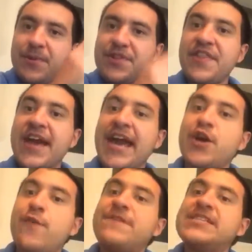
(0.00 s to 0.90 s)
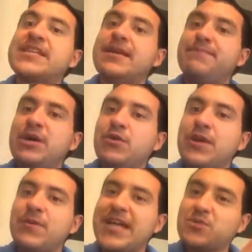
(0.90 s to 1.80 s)
But then they got to go physically build
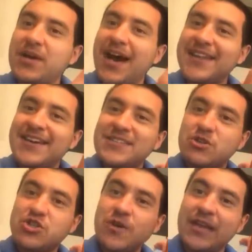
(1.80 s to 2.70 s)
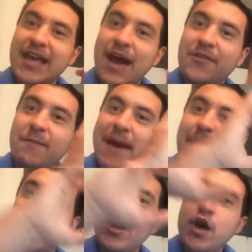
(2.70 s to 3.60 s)
it. Well, that's what God does. He'll show you the layout, the
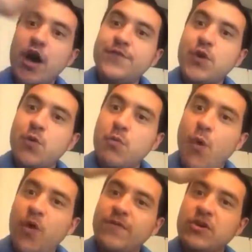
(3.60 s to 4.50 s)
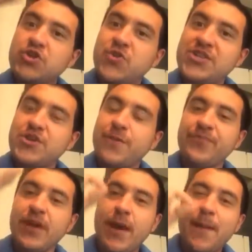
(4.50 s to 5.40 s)
map of your reward, of your treasure.
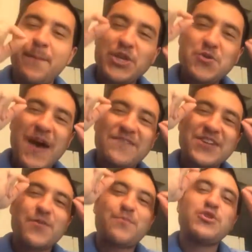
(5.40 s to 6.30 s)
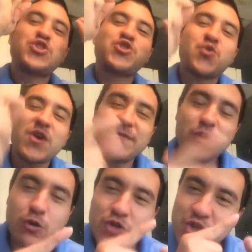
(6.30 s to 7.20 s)
But you have to, if
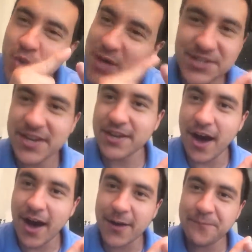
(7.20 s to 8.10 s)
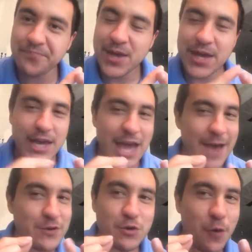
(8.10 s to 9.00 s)
you don't trust in God,
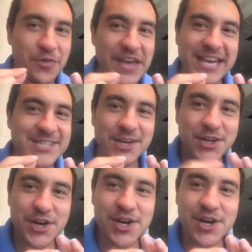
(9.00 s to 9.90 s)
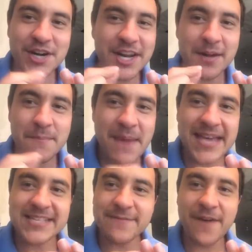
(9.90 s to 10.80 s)
if you don't think he's a good and an
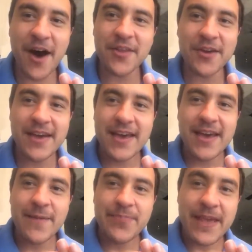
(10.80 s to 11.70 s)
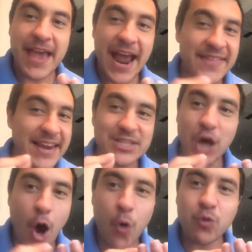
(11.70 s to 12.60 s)
amazing father and that he's
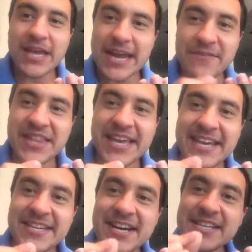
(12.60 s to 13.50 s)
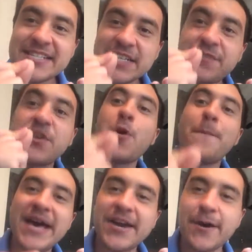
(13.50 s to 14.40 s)
holy and everything he does is for your
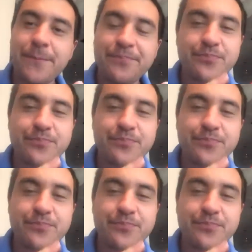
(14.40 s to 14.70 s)
better,